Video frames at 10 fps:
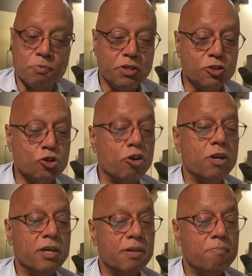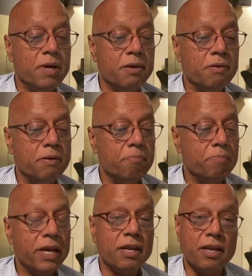with the chocolate
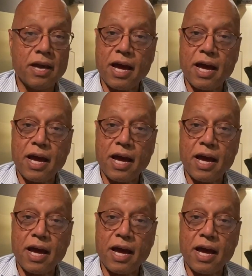made